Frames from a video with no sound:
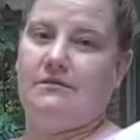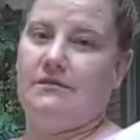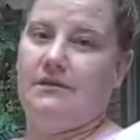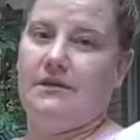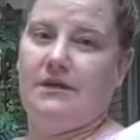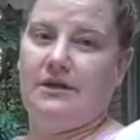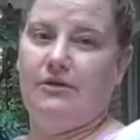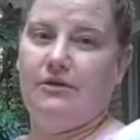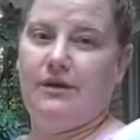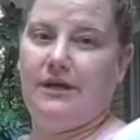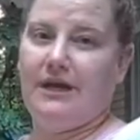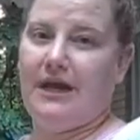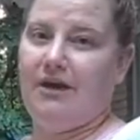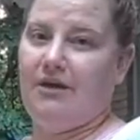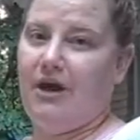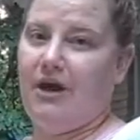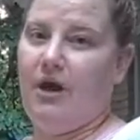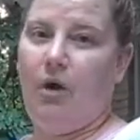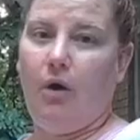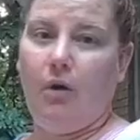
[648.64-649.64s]
you can carry
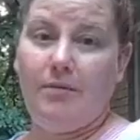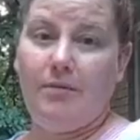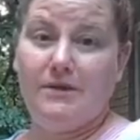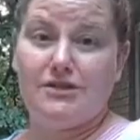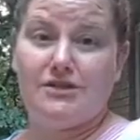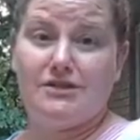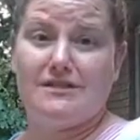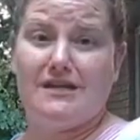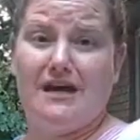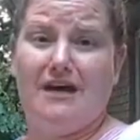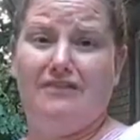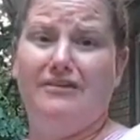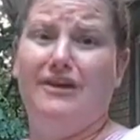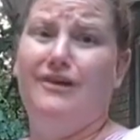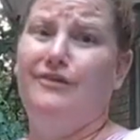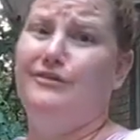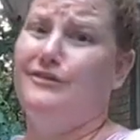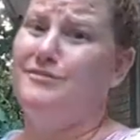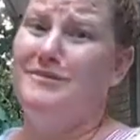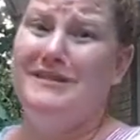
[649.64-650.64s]
a whole bunch of stuff,
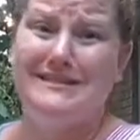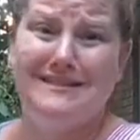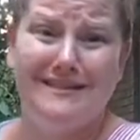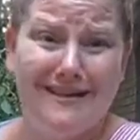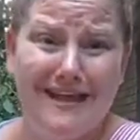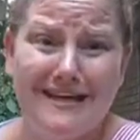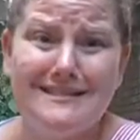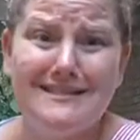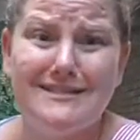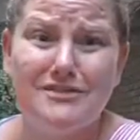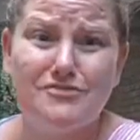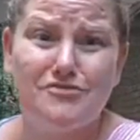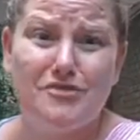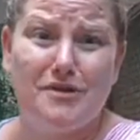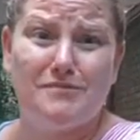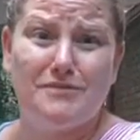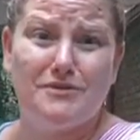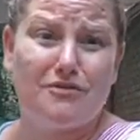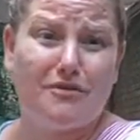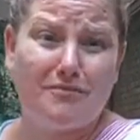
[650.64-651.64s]
which means less
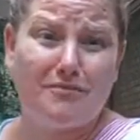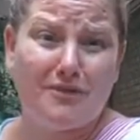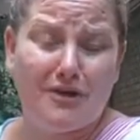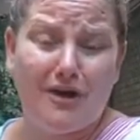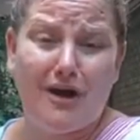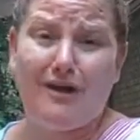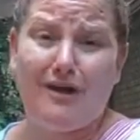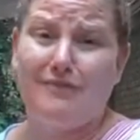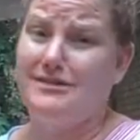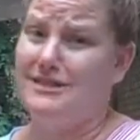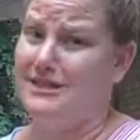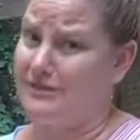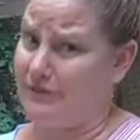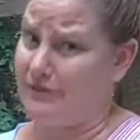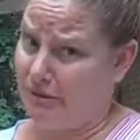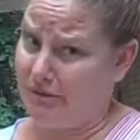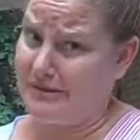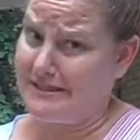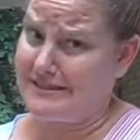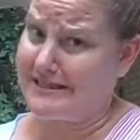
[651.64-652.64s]
trips from the car, which is
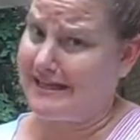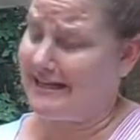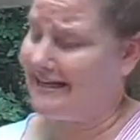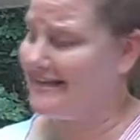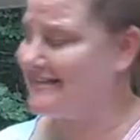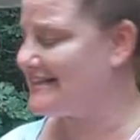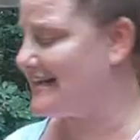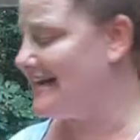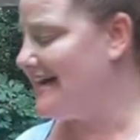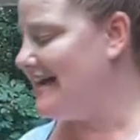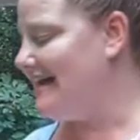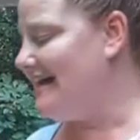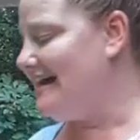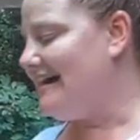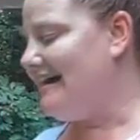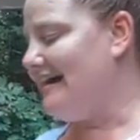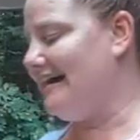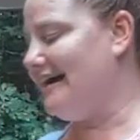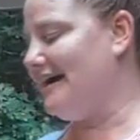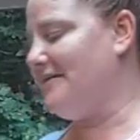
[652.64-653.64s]
always nice,
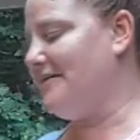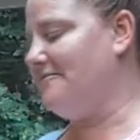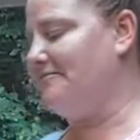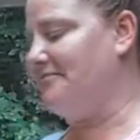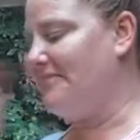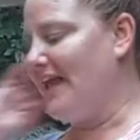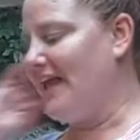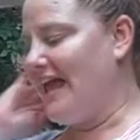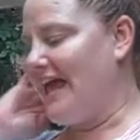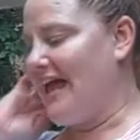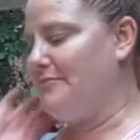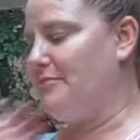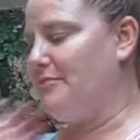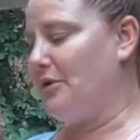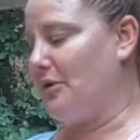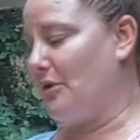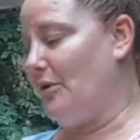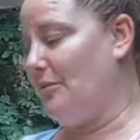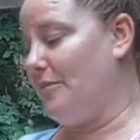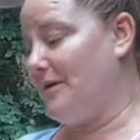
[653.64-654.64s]
and put a
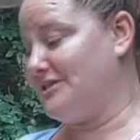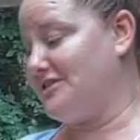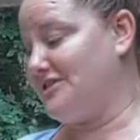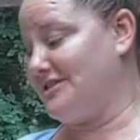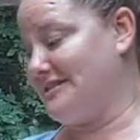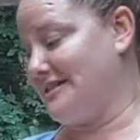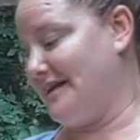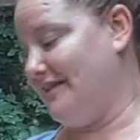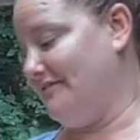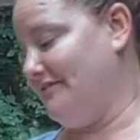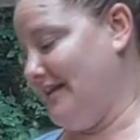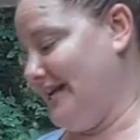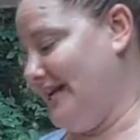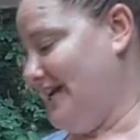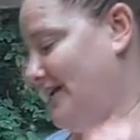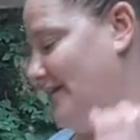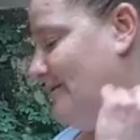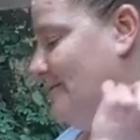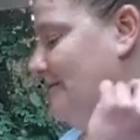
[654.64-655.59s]
whole bunch of stuff in here.